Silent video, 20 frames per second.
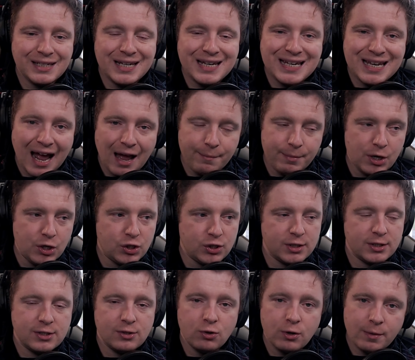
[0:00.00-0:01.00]
damaged
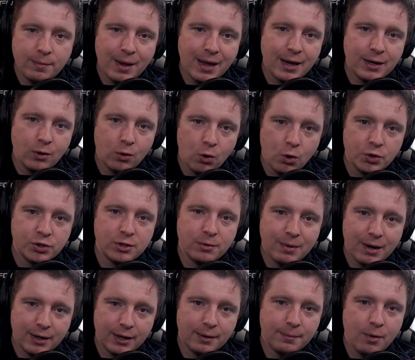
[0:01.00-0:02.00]

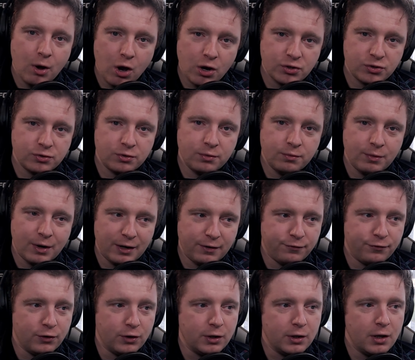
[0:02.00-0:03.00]
semi-automatic Marksman
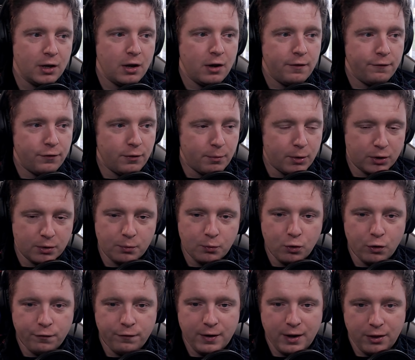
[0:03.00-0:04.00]
rifle for Modern
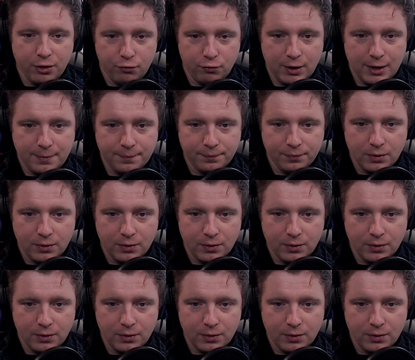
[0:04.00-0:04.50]
Warfare 3.